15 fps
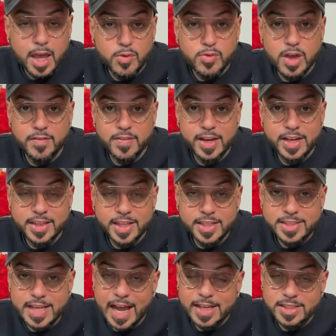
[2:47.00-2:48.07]
If you have anything
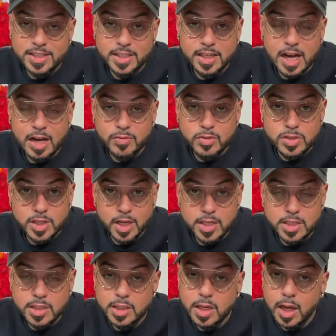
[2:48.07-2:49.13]
to add to the
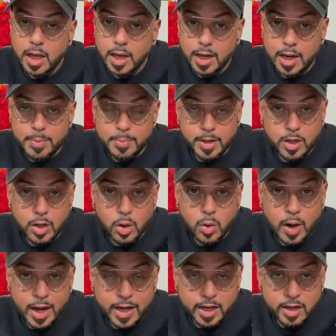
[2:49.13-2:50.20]
conversation, let me know.
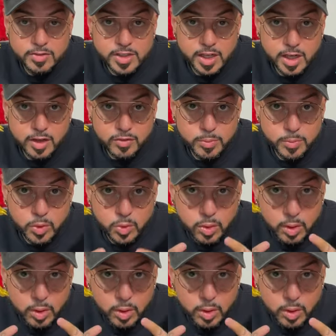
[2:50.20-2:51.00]
I'd love to hear from you.